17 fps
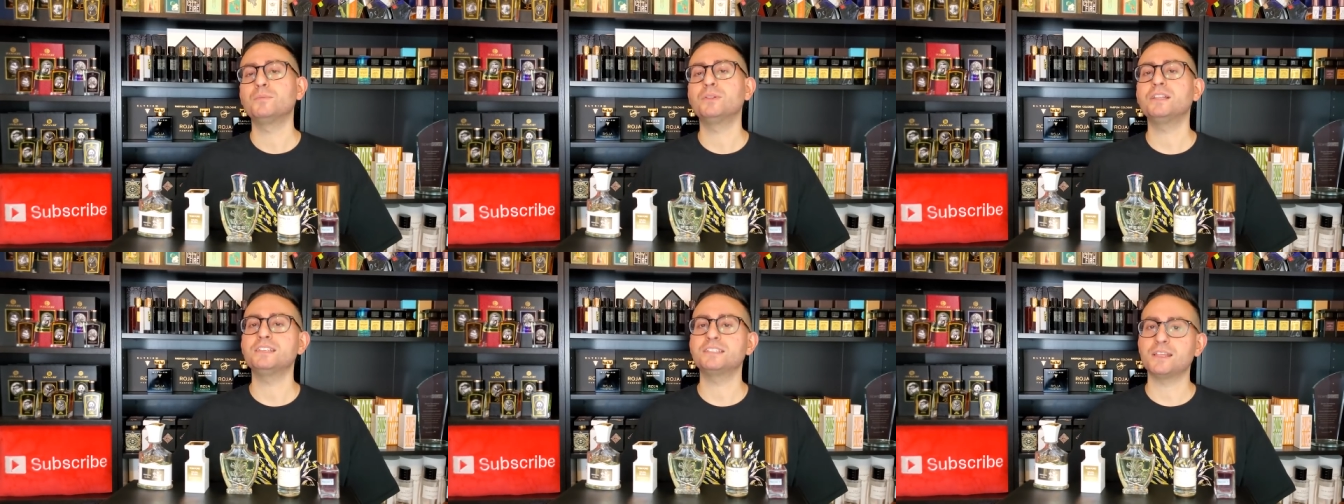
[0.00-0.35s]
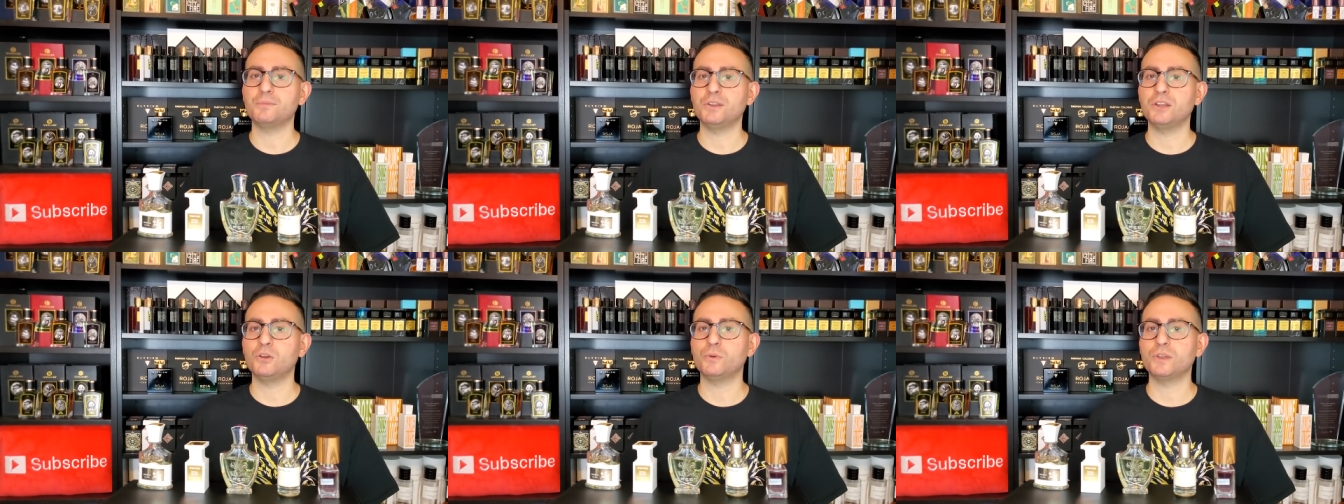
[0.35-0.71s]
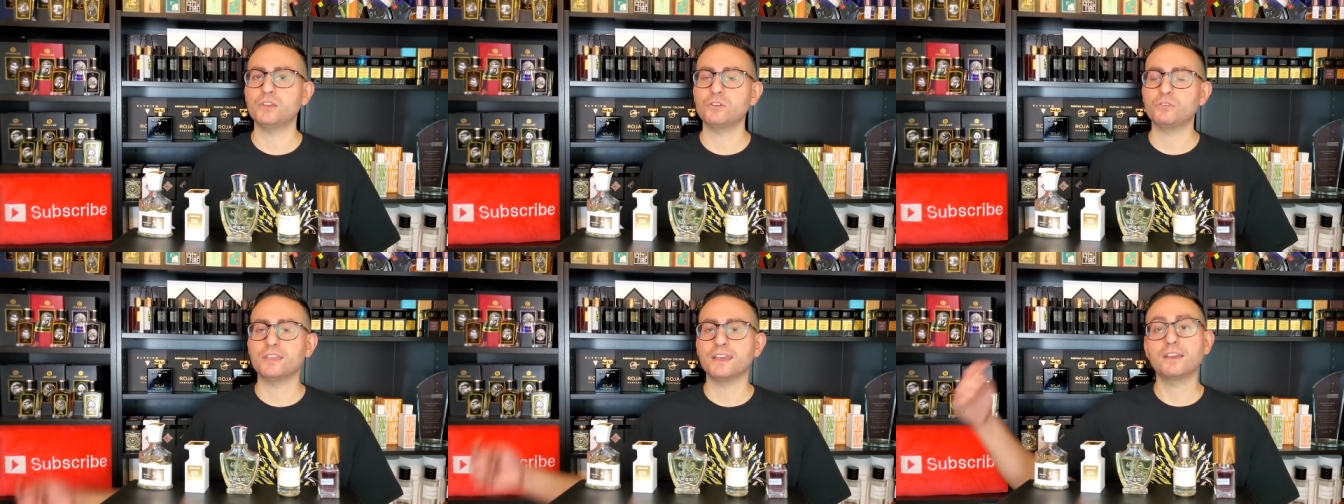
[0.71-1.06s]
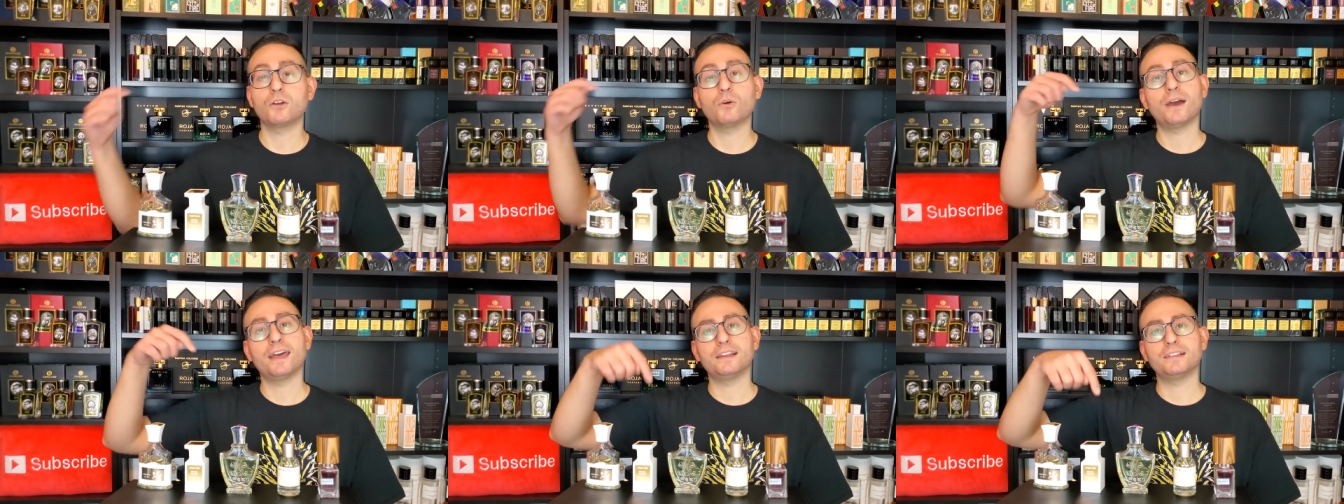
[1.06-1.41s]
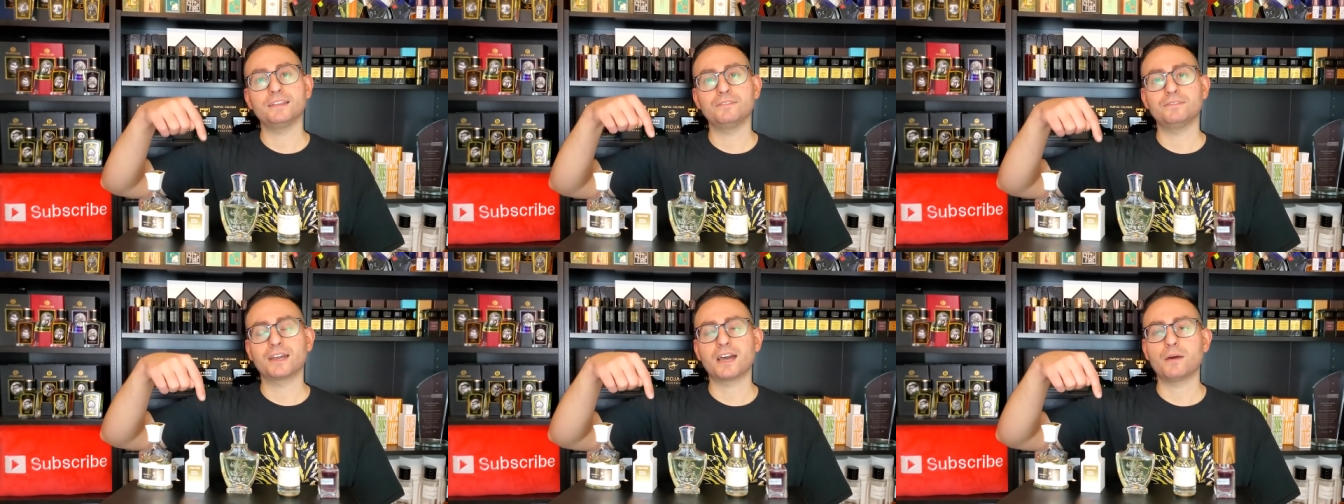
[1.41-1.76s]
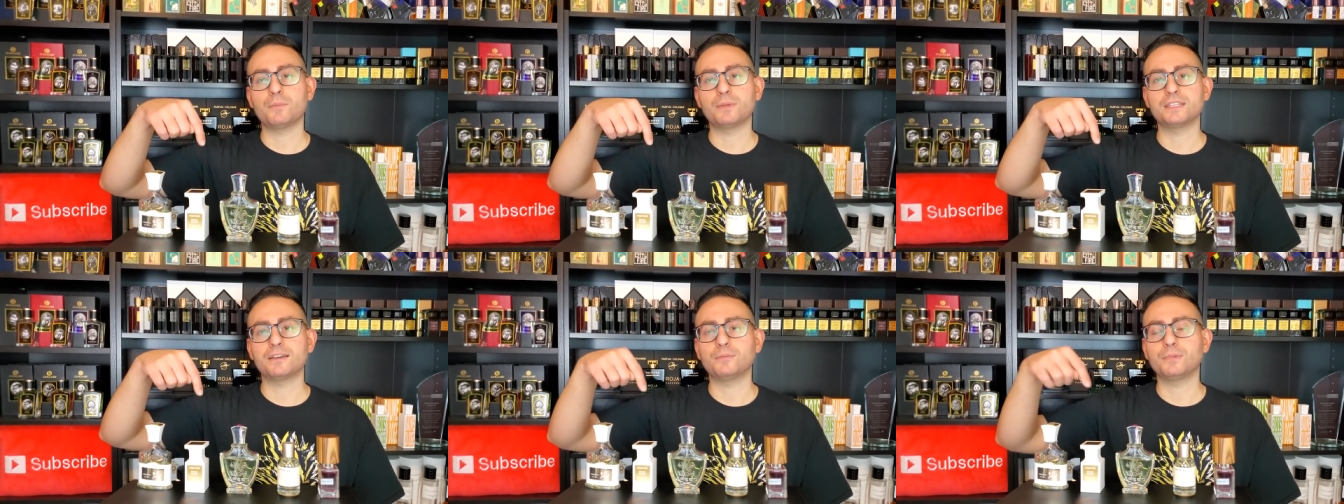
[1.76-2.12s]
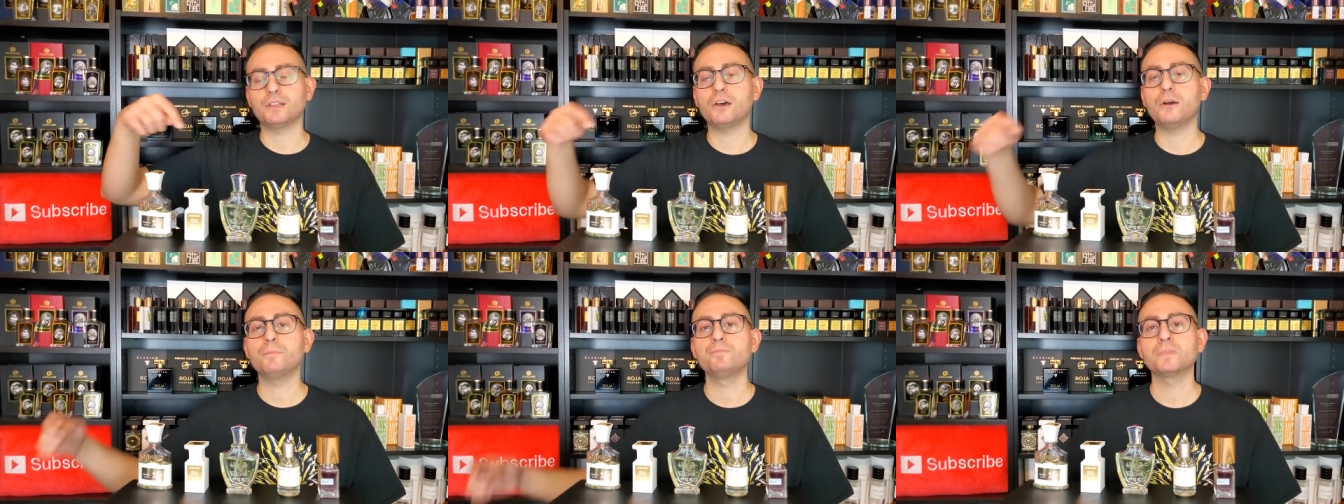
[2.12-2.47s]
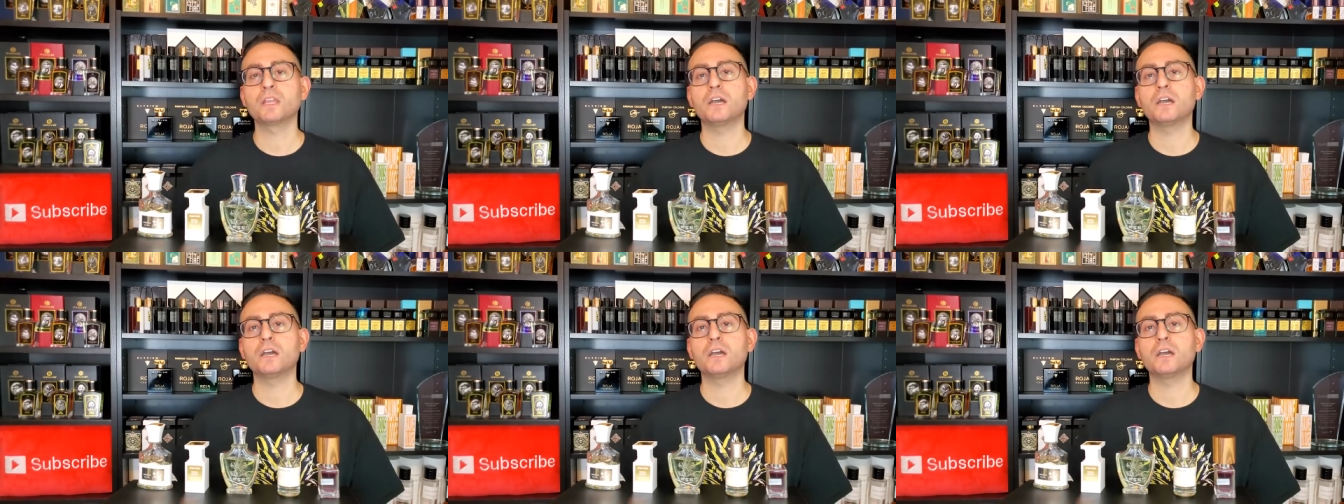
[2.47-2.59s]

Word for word: please let me know what you think. Go ahead and leave a comment down below.